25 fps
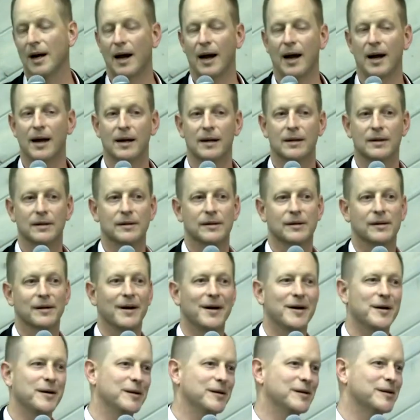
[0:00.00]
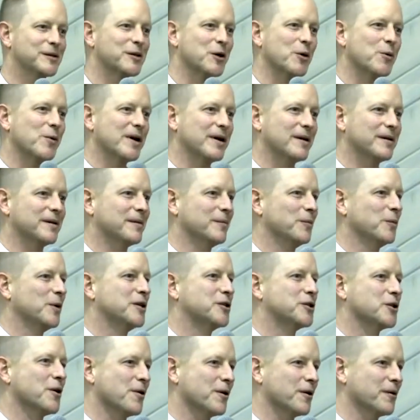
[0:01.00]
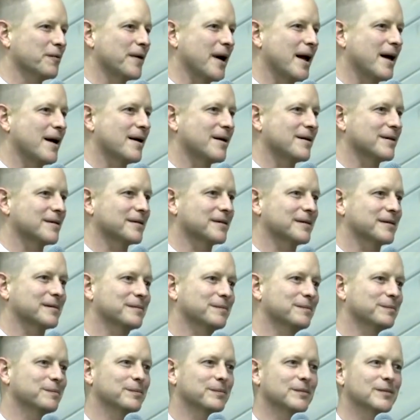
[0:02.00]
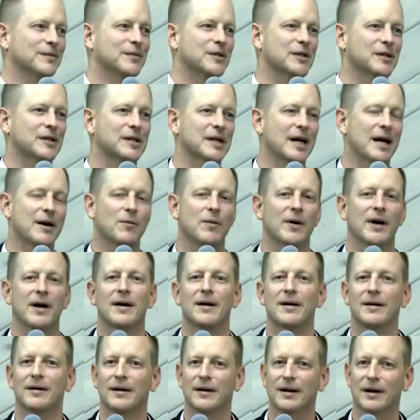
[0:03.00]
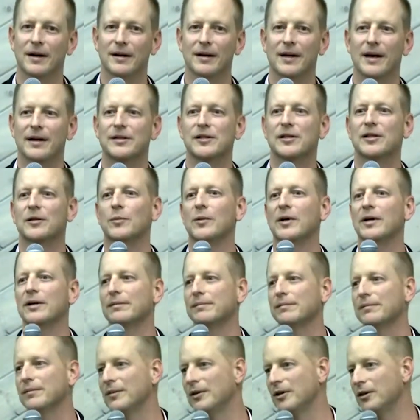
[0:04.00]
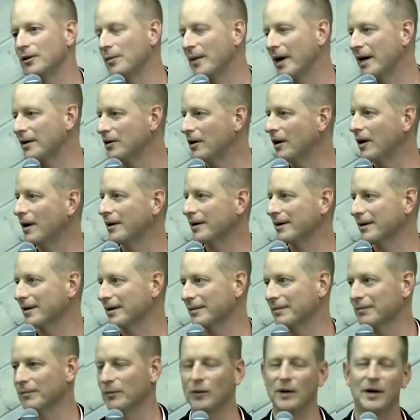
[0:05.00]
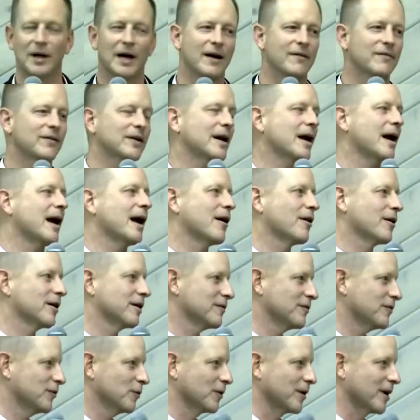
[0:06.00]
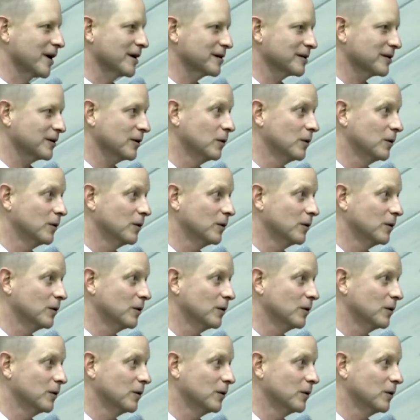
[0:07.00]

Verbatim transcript: And so we, we joke around and just say, well, I'm going to let someone do my talking. We'll have an errand for us.